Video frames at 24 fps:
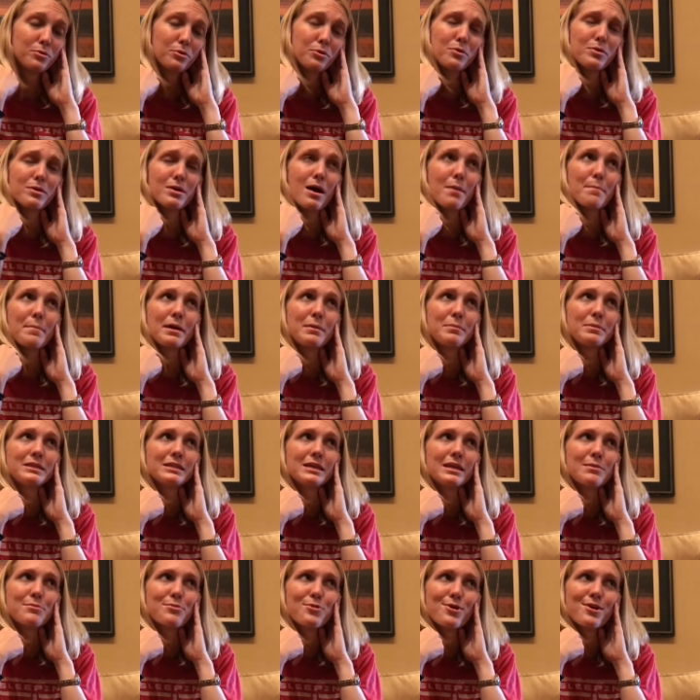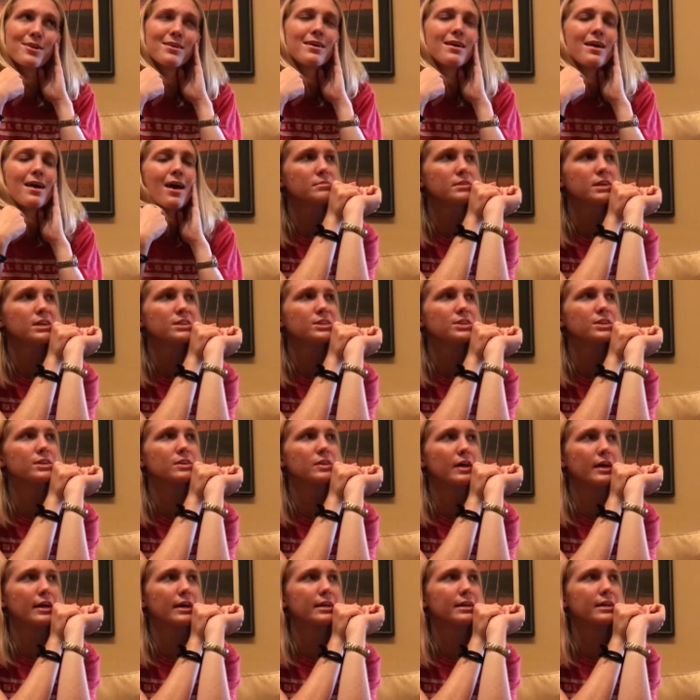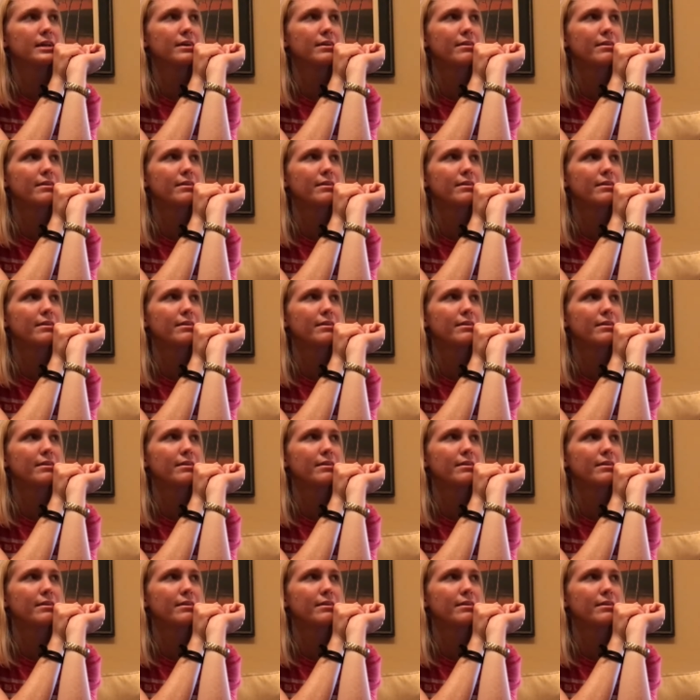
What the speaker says: We're not babies anymore. So then